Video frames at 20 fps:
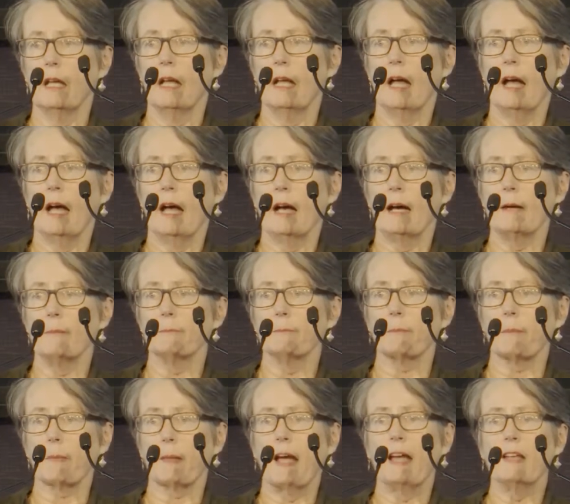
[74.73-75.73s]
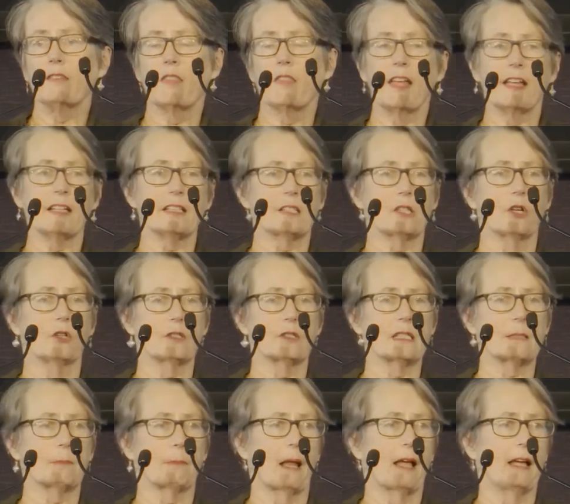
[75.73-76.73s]
And that's on
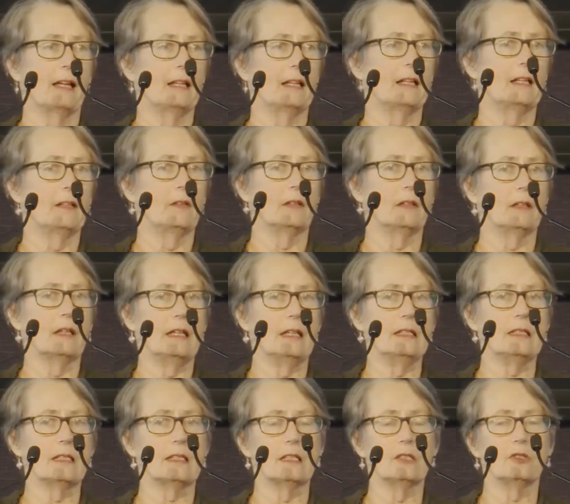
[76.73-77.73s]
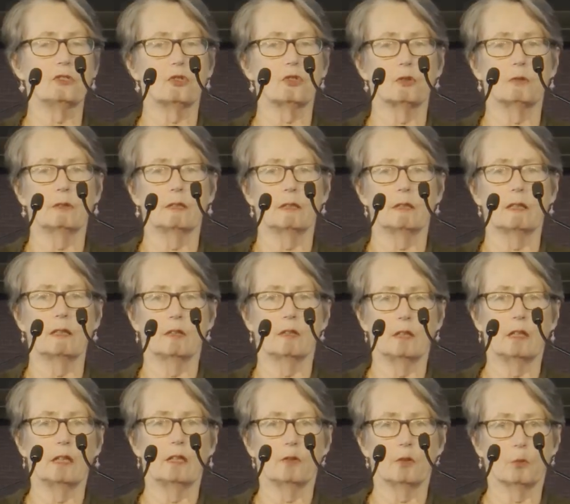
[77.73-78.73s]
display in his enduring,
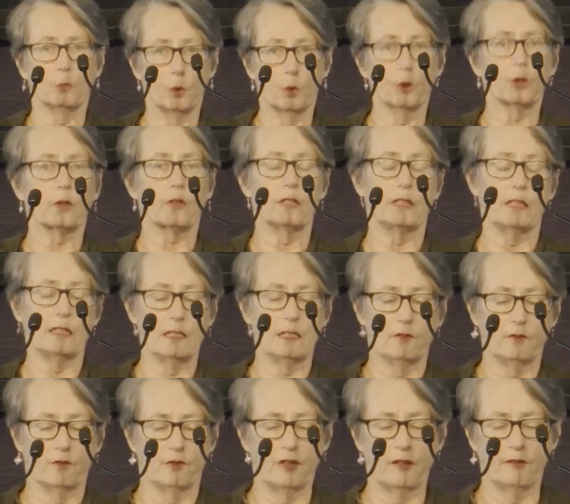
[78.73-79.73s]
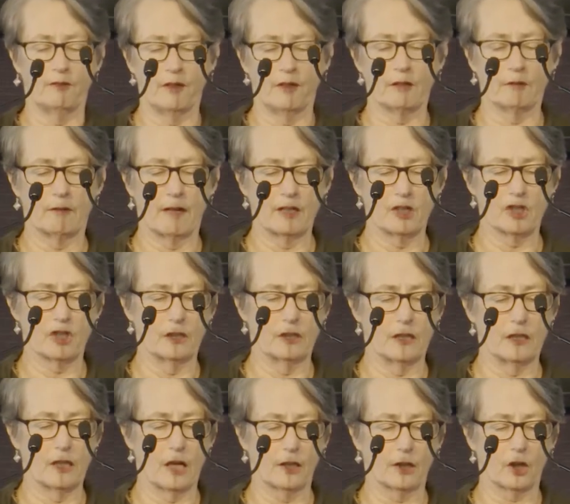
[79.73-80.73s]
in the work that he did for Federation.
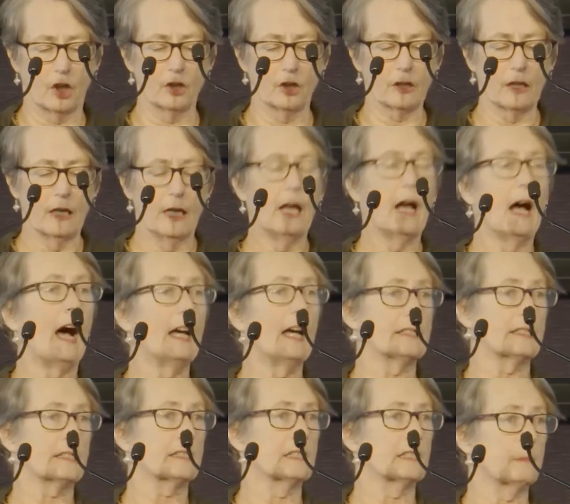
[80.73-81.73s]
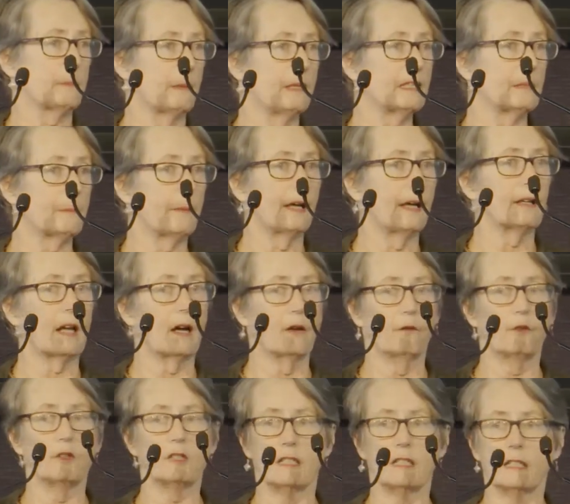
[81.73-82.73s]
And I got asked to speak about
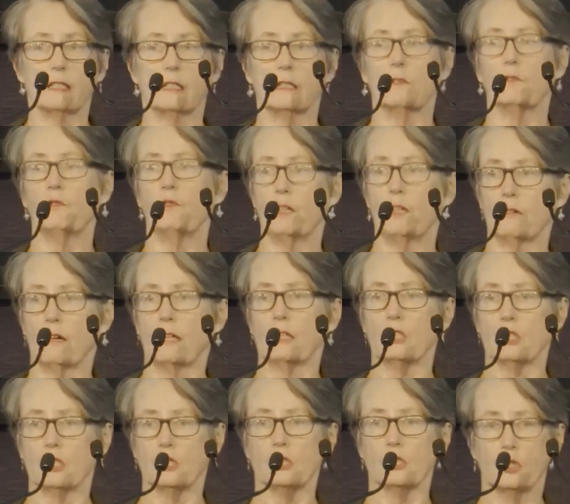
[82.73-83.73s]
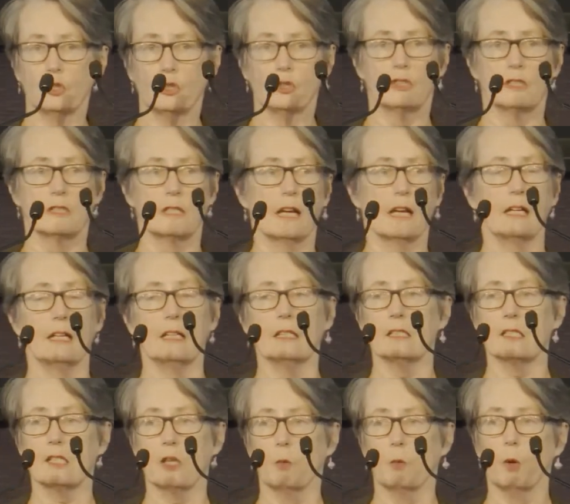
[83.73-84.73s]
Alfred Deakin and Federation to you today.
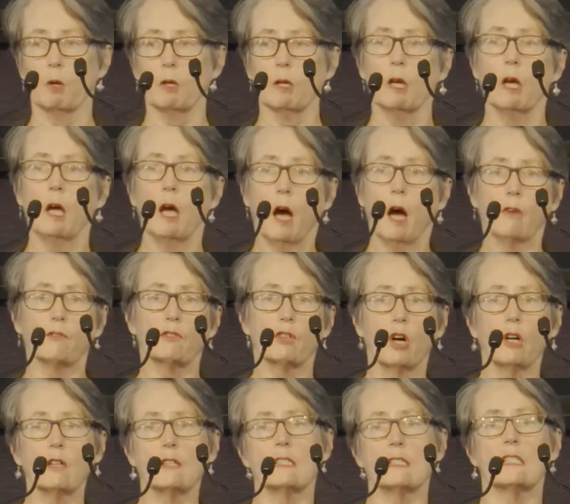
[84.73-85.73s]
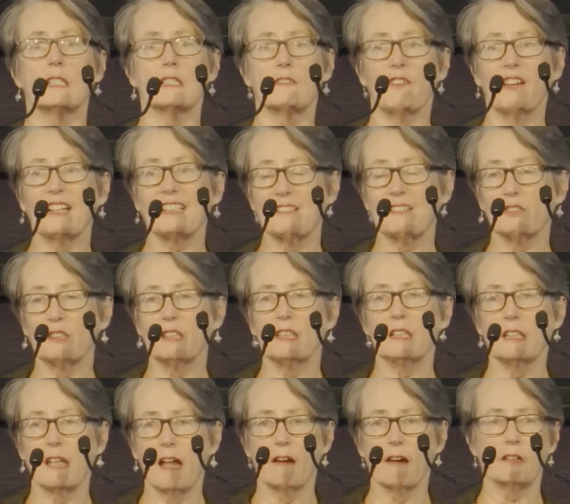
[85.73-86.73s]
And so what I've got is effectively a
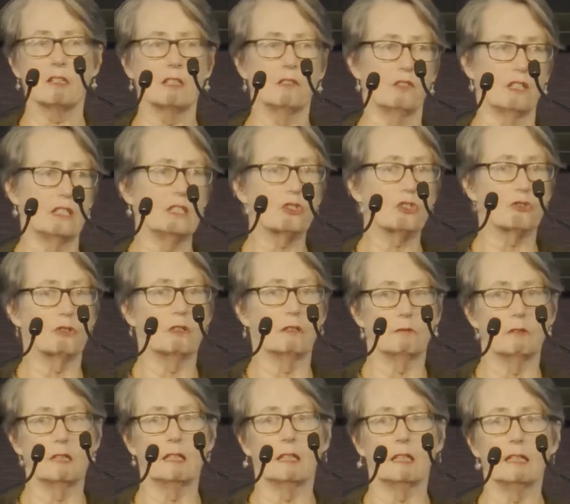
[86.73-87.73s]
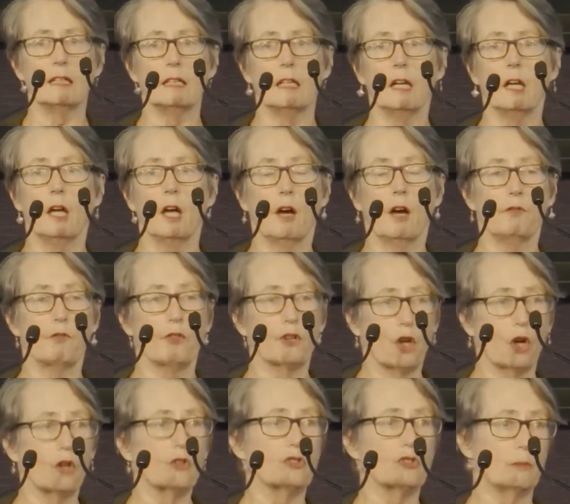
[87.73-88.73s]
narrative history, really, of the
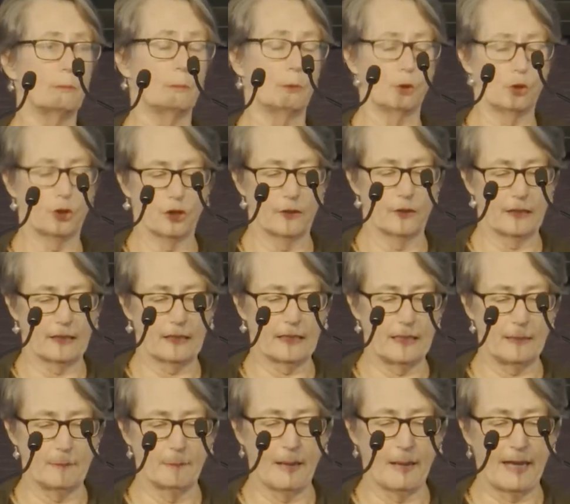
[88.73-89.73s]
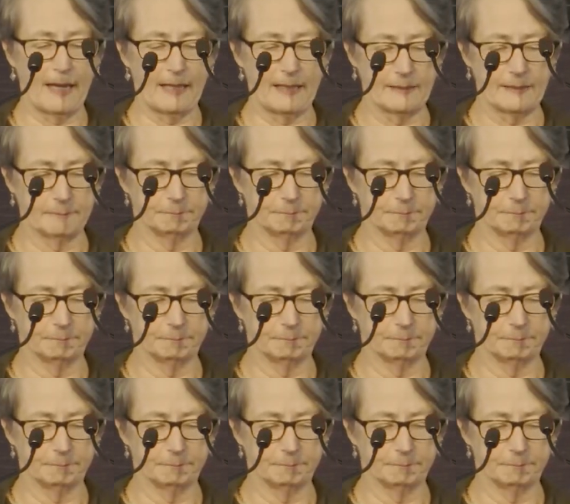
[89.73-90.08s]
contribution that he made.